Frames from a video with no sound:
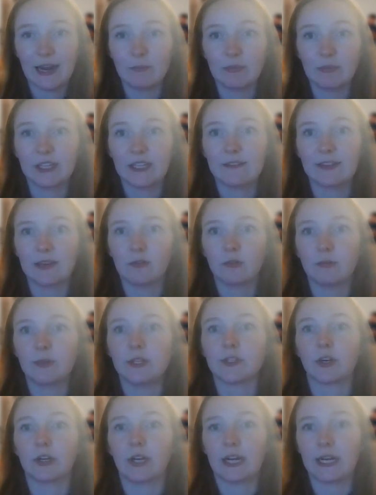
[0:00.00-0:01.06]
I believe they will be
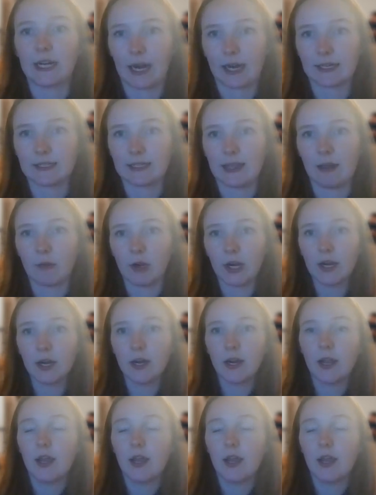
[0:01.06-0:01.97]
starting next summer.